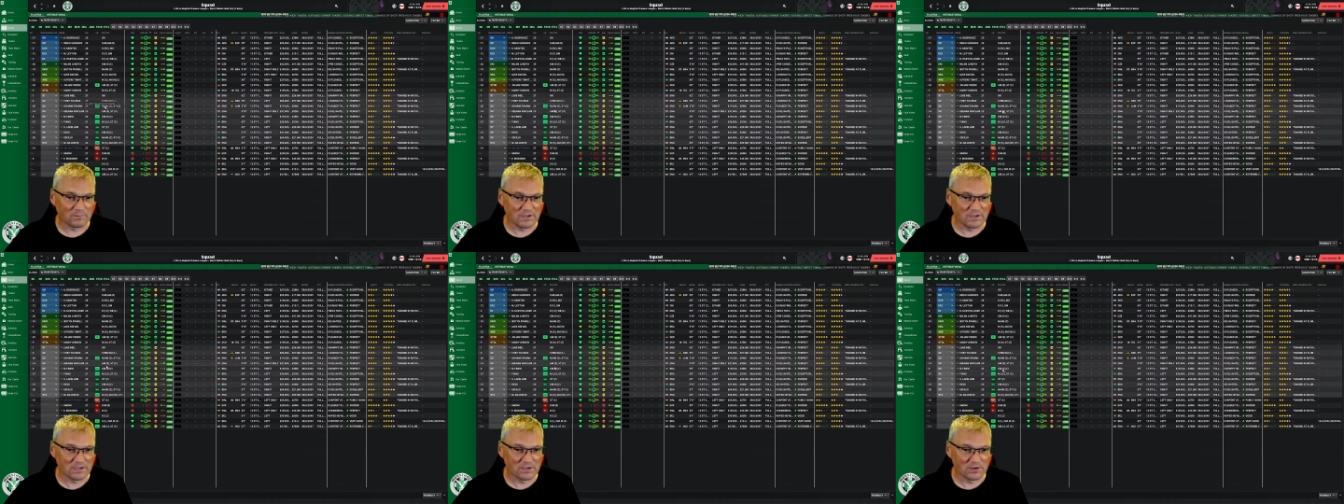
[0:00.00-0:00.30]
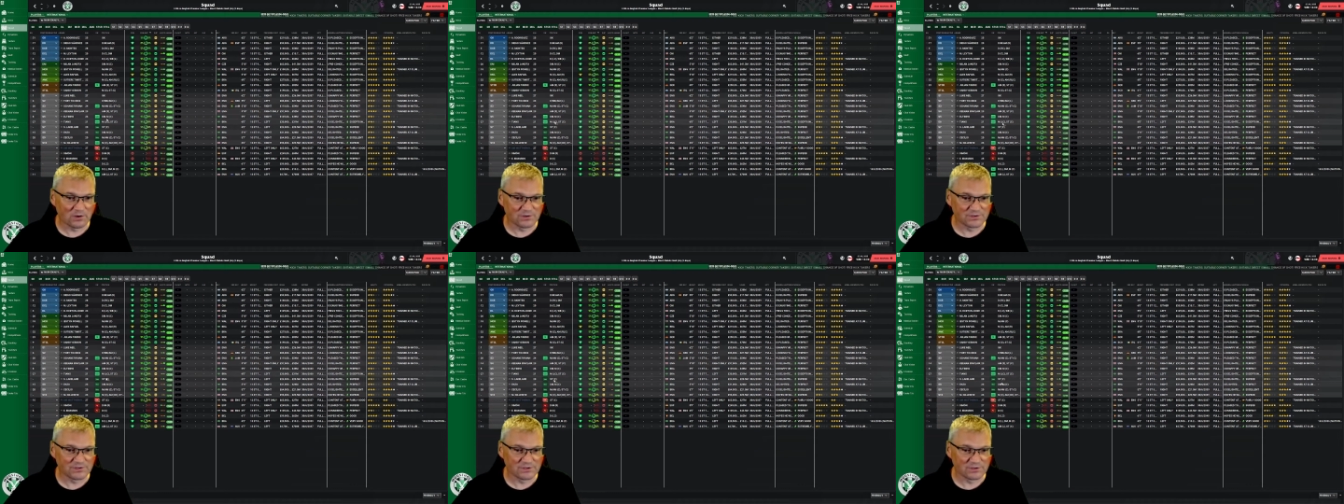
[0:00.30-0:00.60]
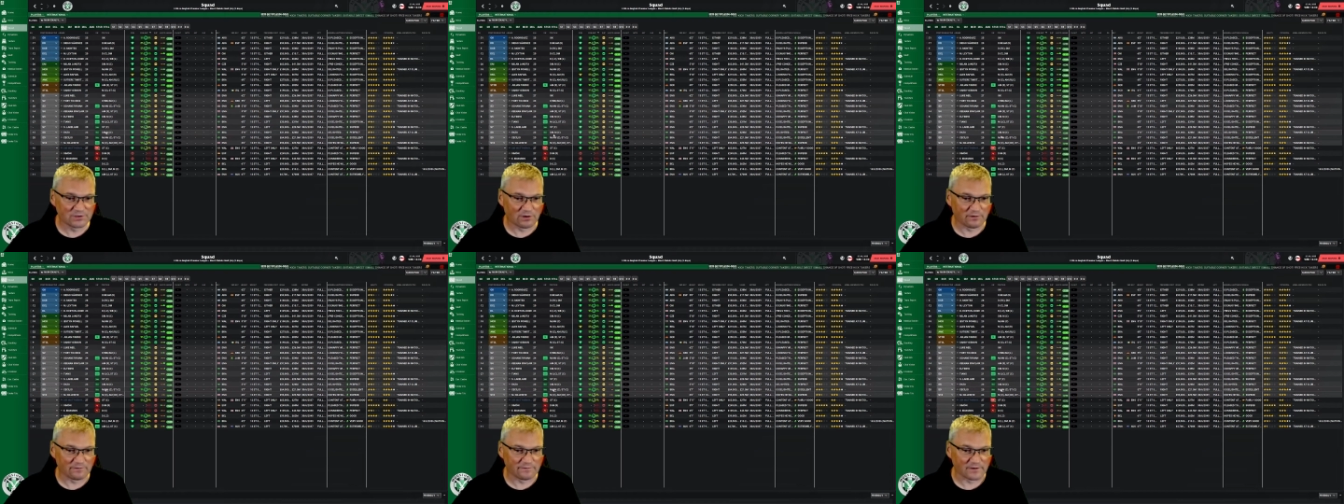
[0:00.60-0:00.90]
we got
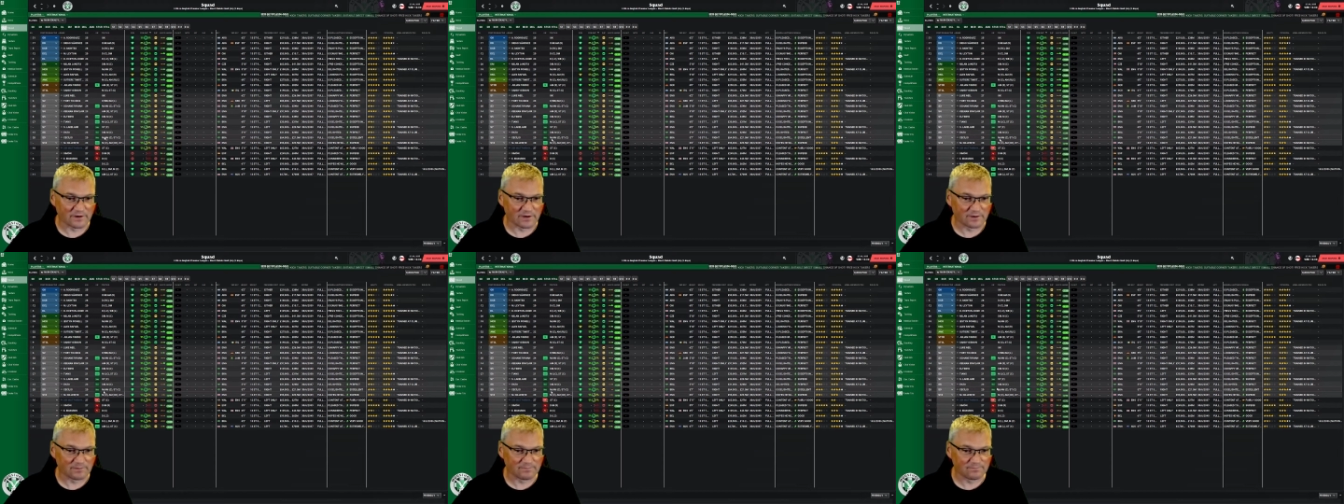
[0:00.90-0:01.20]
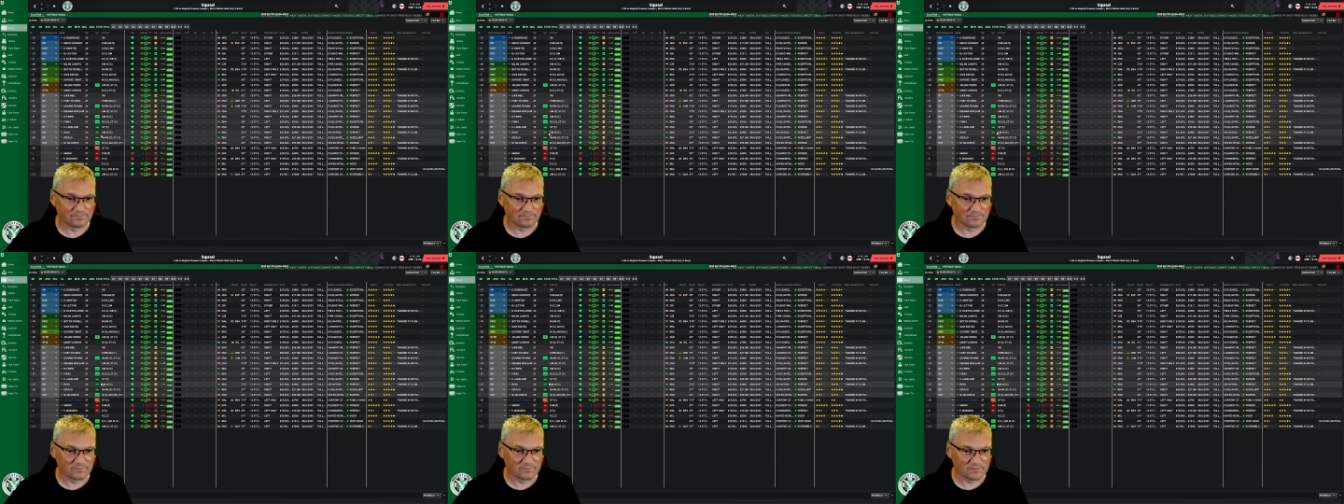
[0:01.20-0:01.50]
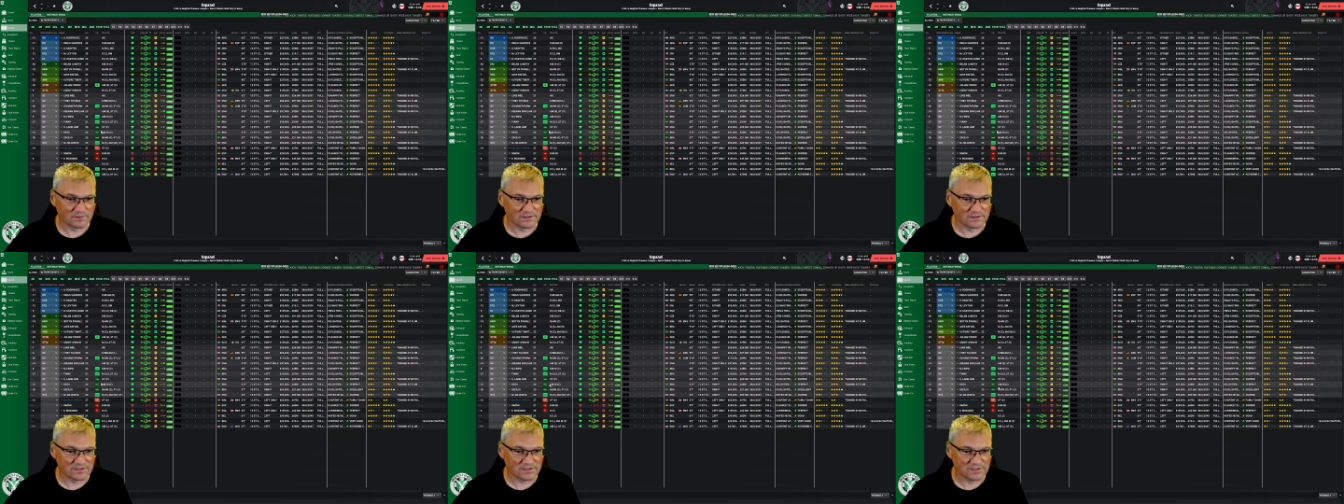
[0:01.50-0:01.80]
an offer.
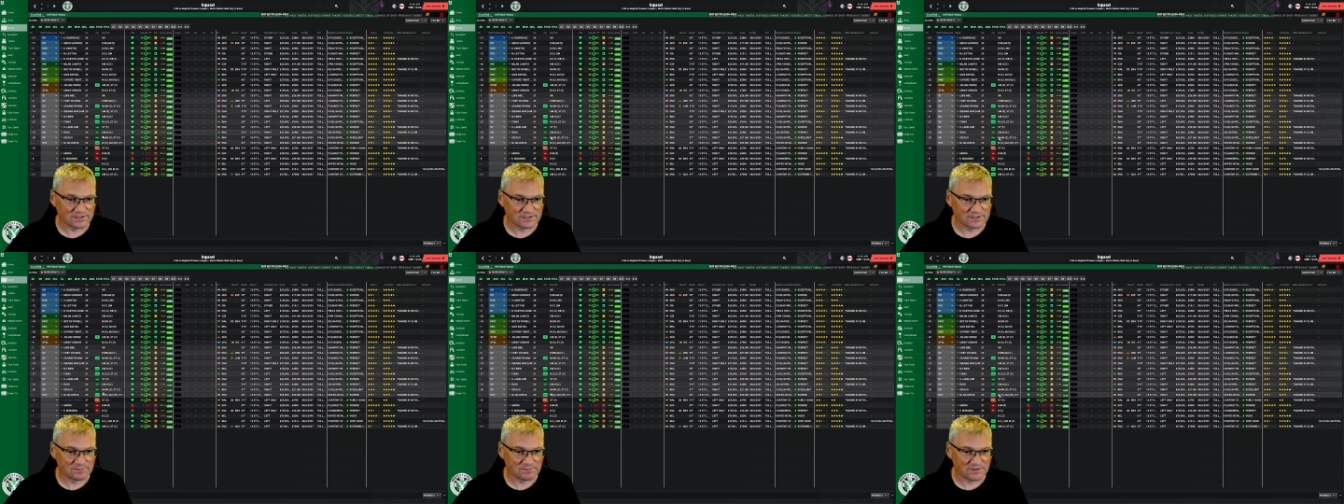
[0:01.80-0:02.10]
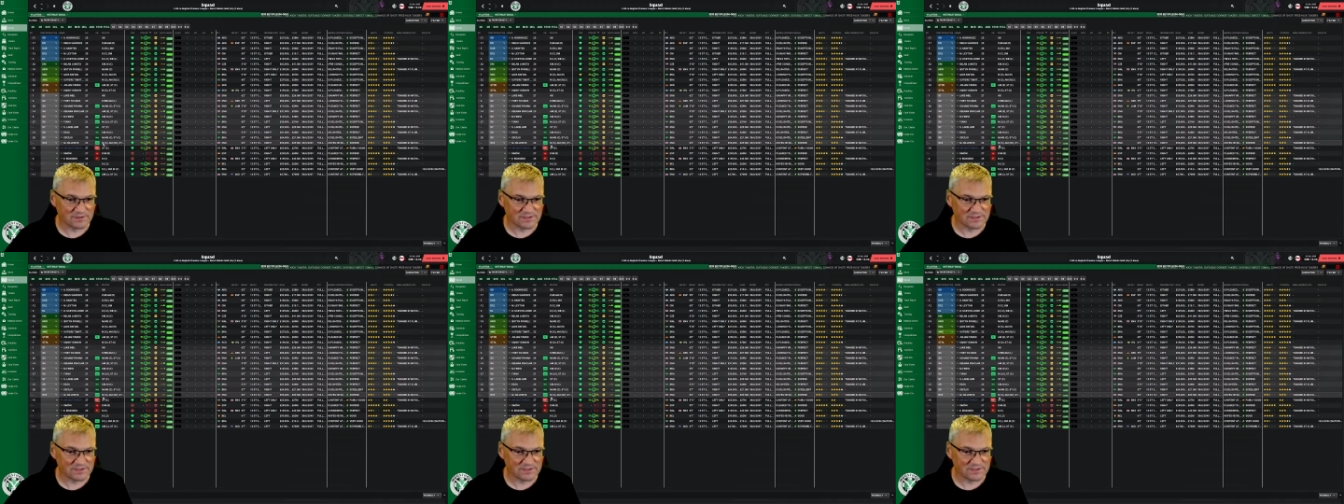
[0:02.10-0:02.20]
Where's it?